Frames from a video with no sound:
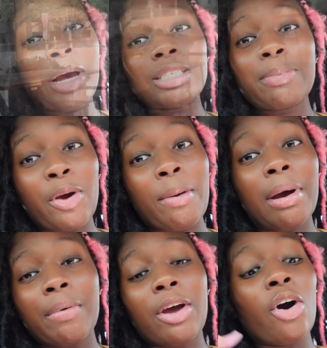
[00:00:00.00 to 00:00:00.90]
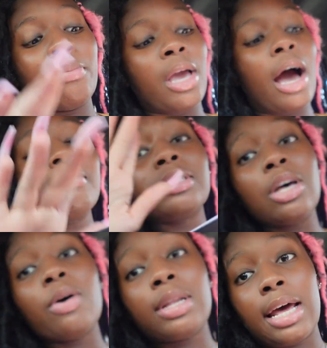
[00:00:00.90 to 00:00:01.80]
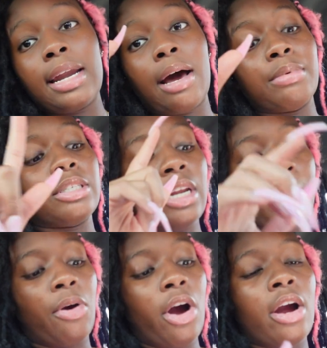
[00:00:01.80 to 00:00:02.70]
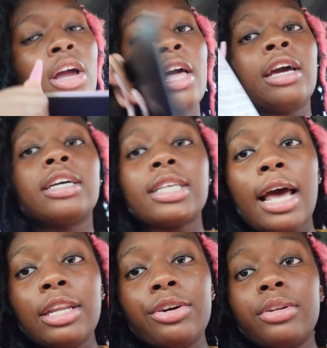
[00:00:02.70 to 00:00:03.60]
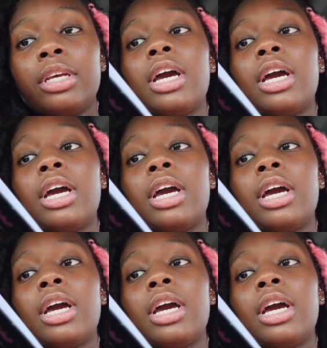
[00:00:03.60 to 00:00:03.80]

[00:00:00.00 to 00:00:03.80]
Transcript: about to be on my way home, y'all. I'm so glad I went to that bar because I literally